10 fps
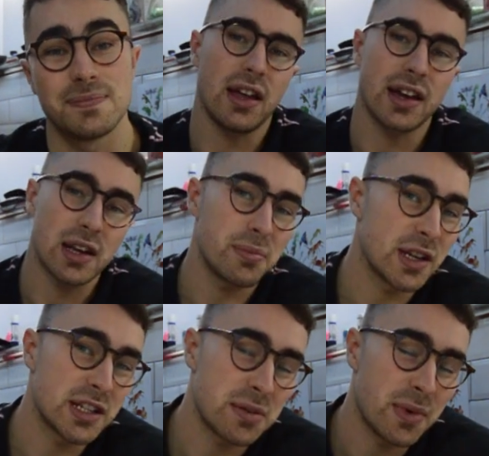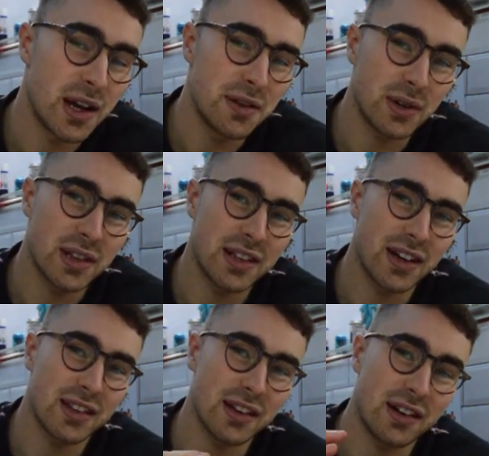That kind of brings to mind one of the
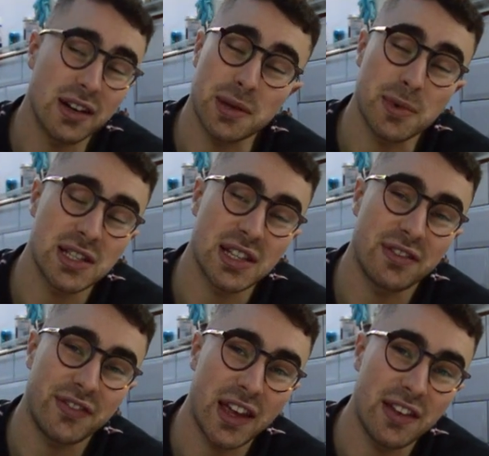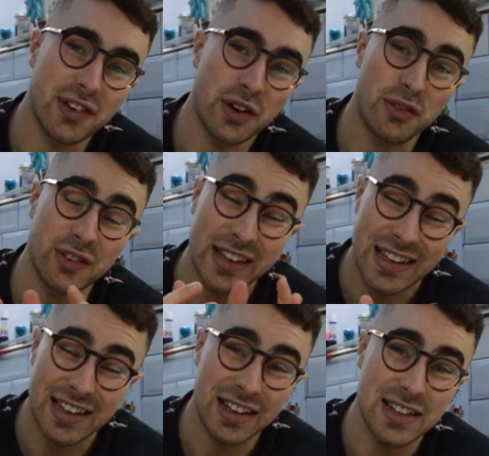other arguments in favour of
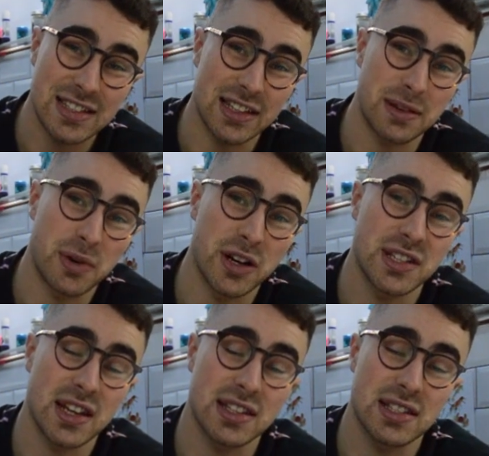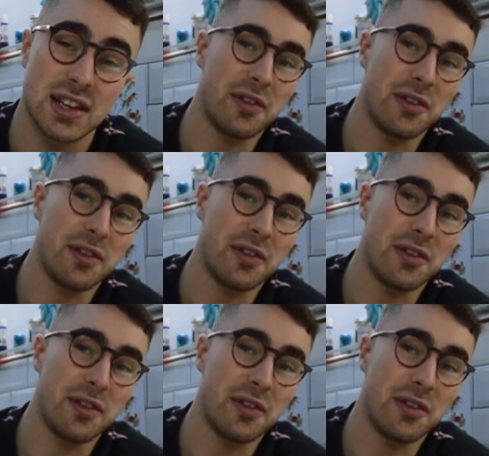legalising the process.